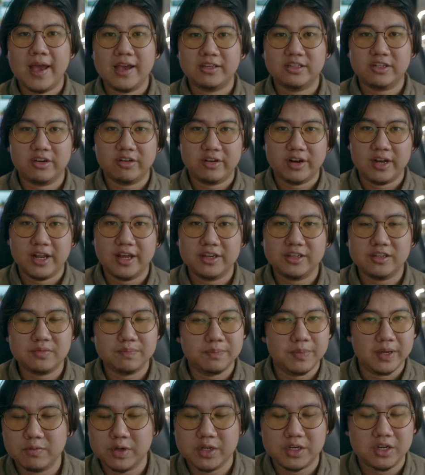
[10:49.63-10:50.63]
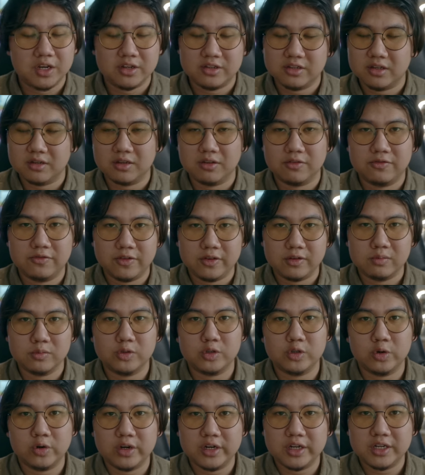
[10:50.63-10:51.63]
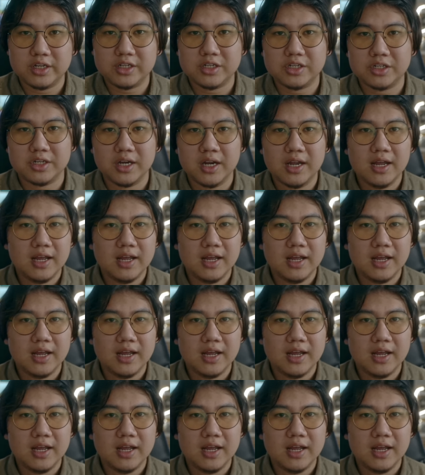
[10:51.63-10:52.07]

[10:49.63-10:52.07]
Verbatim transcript: X100S because of the film shortage.